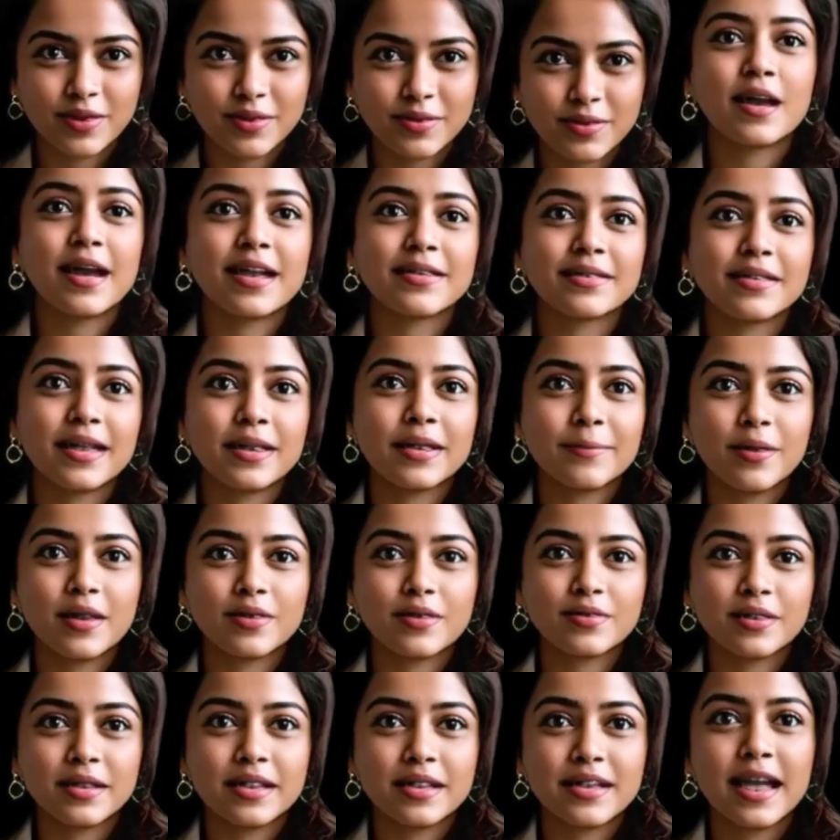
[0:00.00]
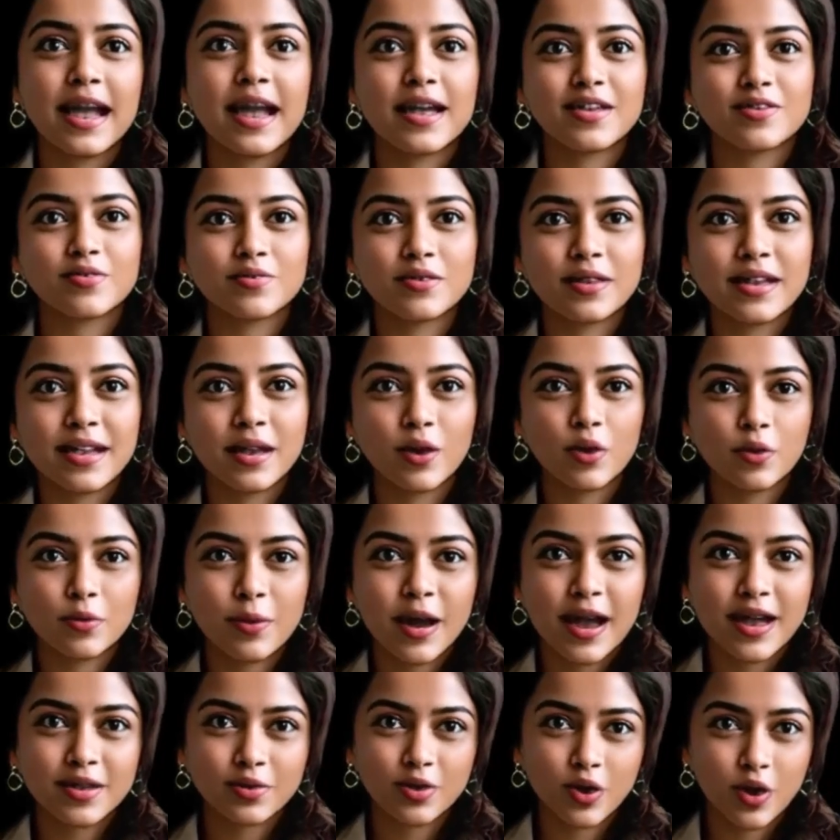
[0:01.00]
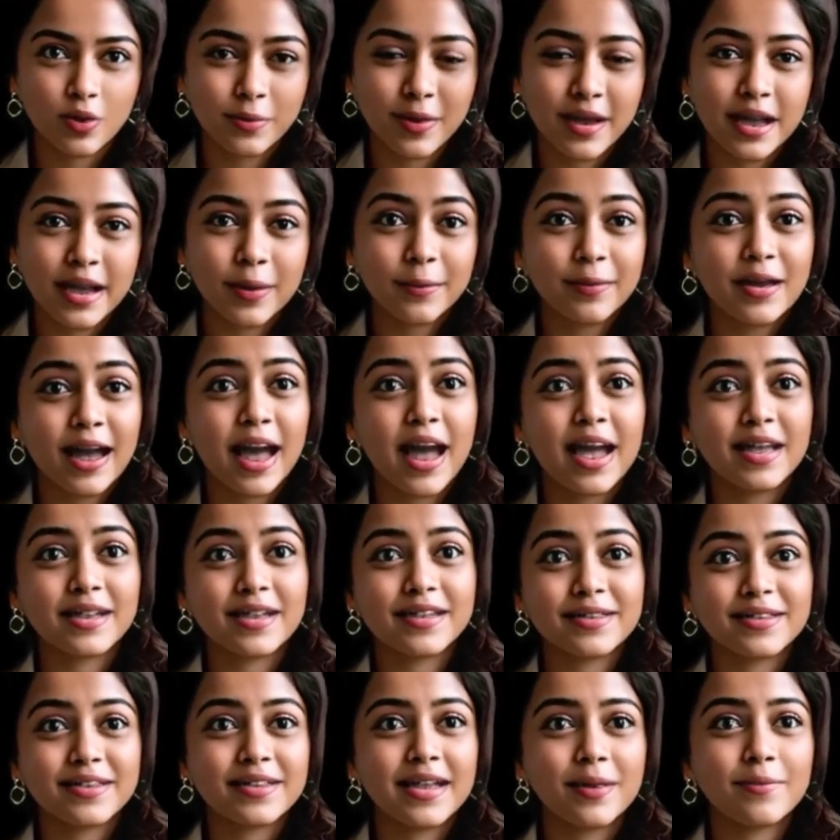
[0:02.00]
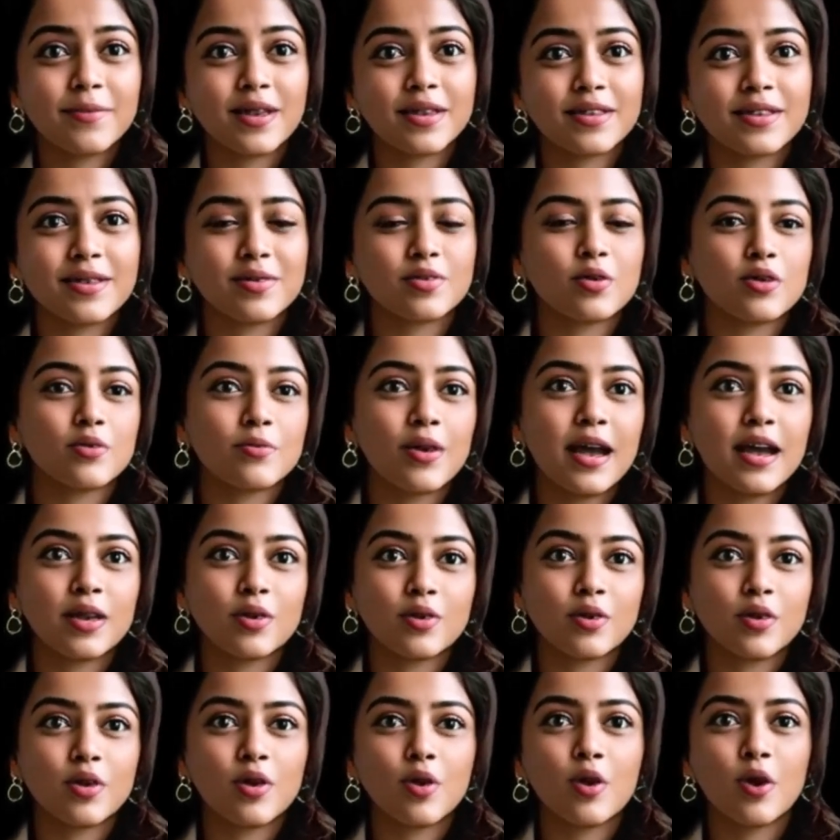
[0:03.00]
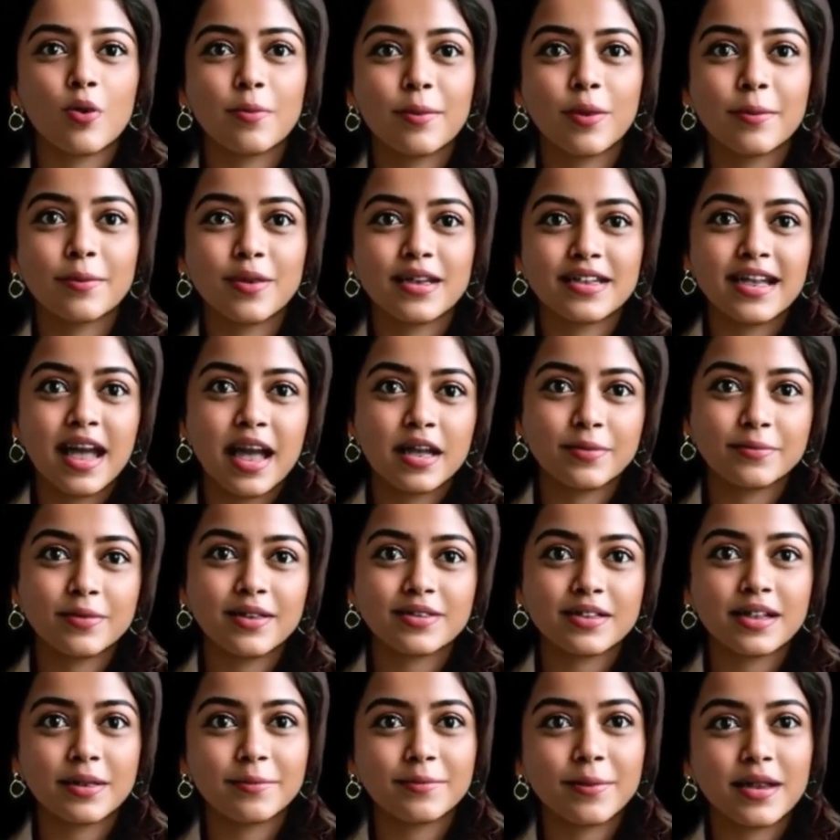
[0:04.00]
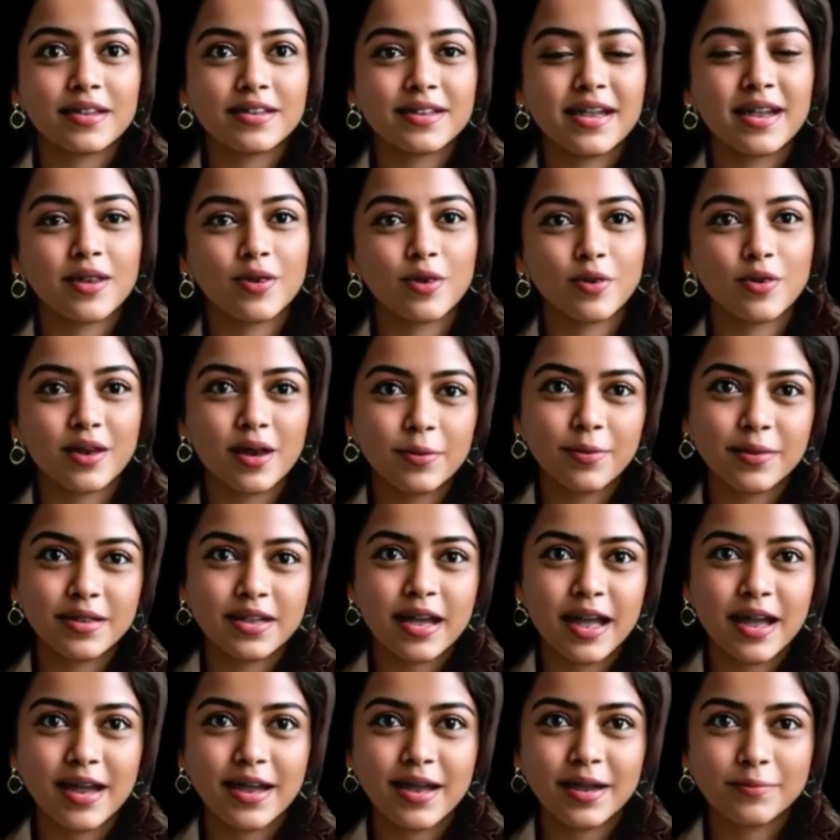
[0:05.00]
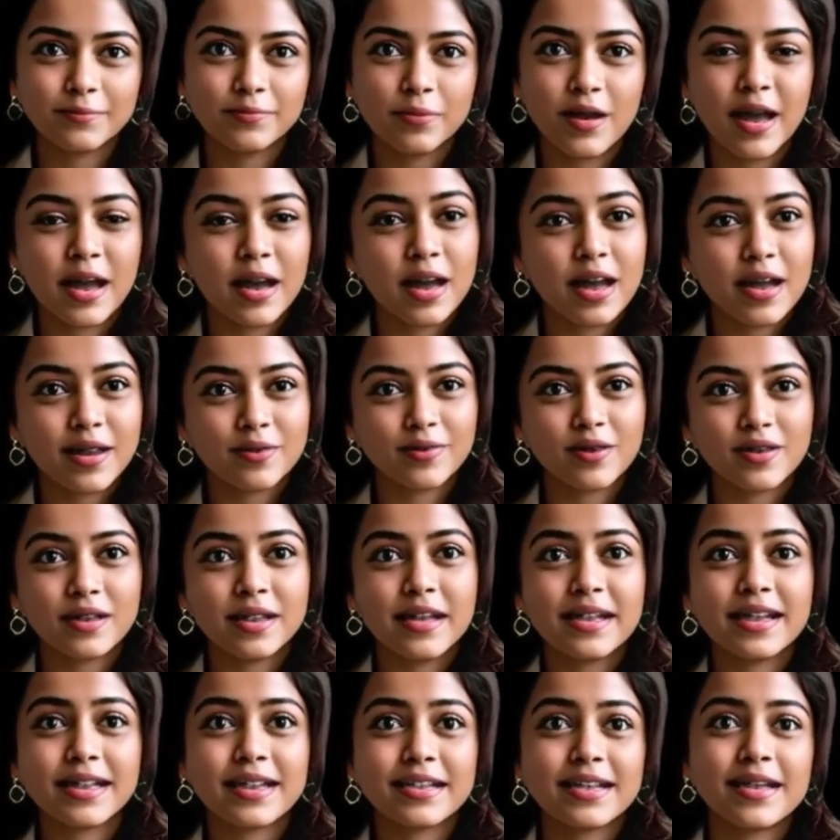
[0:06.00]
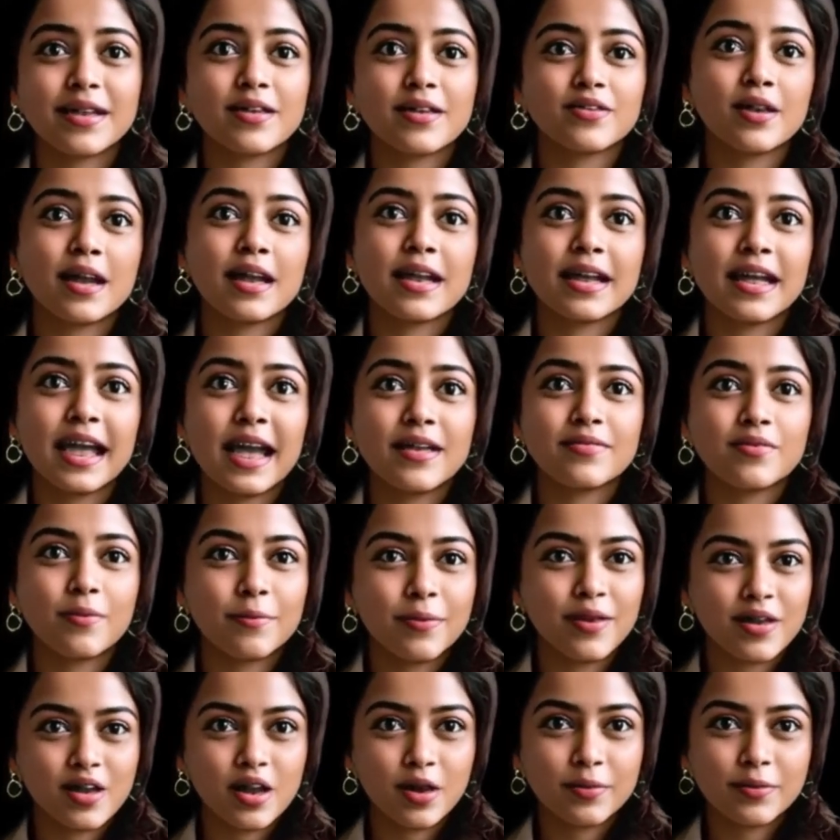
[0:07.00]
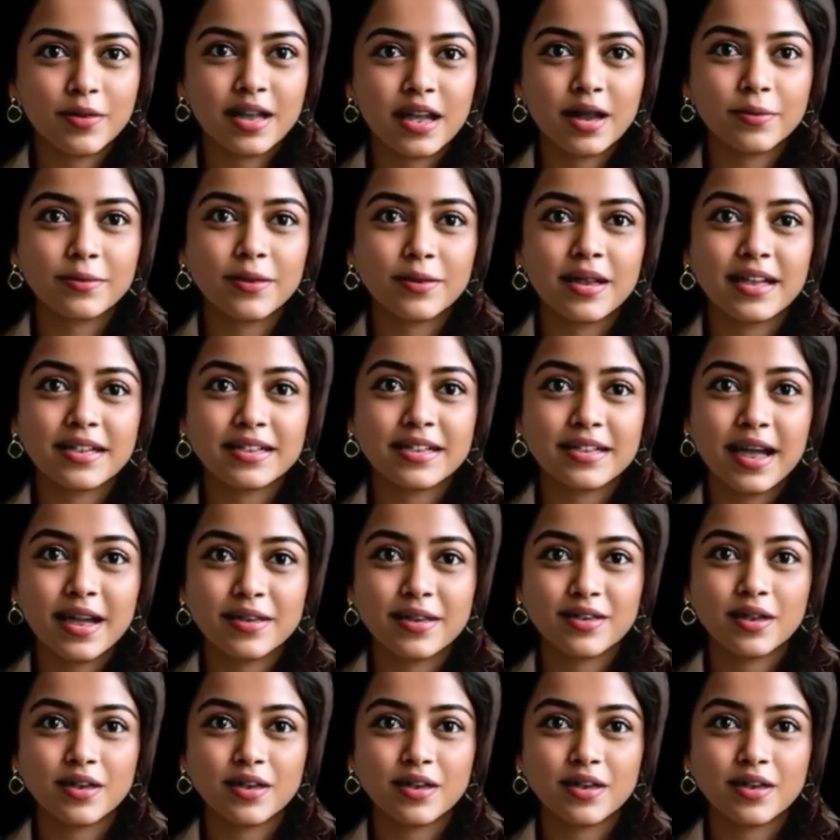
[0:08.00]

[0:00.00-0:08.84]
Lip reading: Next, we'll divide both sides by 2 to isolate 5 to the power of a. To solve for a, we'll take the logarithm of both sides.